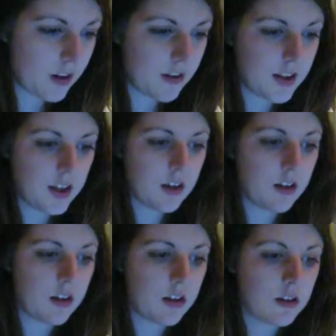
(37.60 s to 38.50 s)

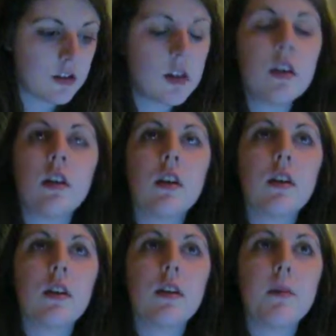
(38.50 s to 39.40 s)

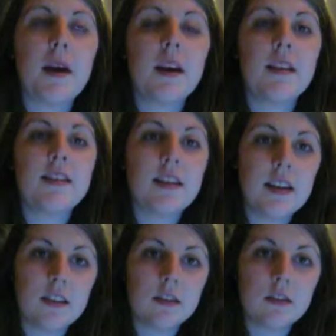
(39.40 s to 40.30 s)
The man is
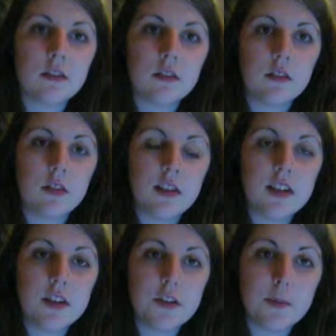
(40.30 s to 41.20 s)
sitting
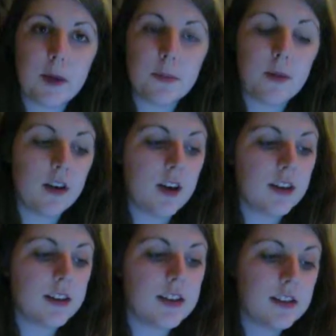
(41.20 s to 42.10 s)
reading a newspaper
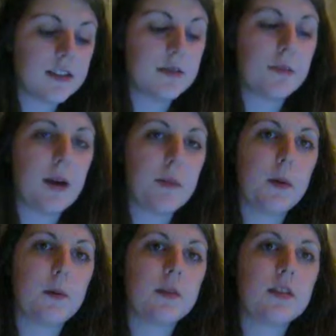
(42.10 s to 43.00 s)
and his
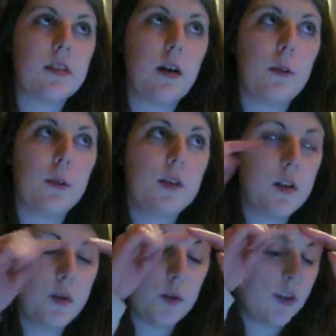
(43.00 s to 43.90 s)
paper was up so
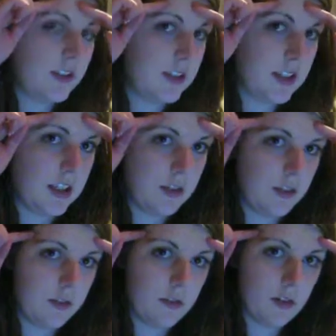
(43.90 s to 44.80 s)
you couldn't see
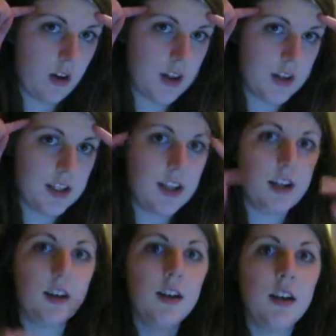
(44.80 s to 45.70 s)
higher than
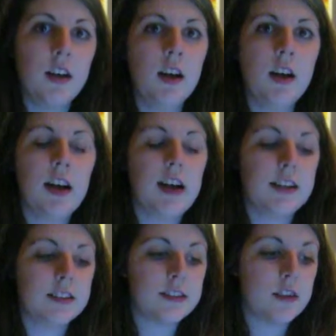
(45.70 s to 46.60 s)
here,
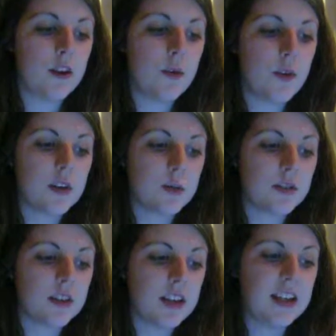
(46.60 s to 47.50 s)
and I thought this
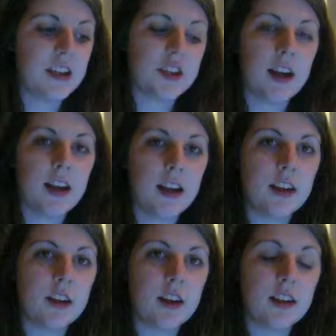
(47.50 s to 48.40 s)
was a cliche
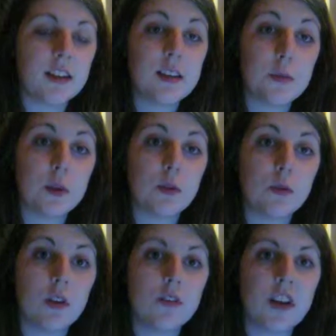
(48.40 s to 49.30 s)
and a typical
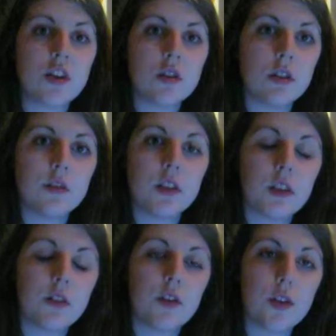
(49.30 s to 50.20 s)
convention of
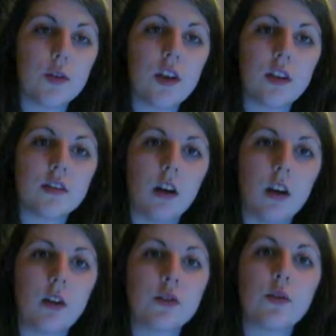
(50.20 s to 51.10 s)
a thriller, a
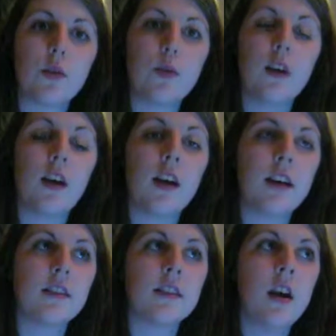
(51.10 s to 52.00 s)
psychological thriller,
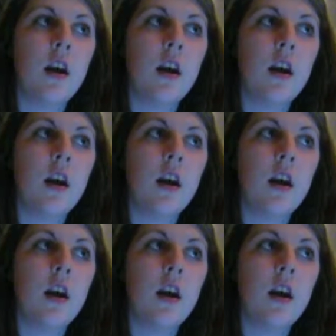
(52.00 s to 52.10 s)
and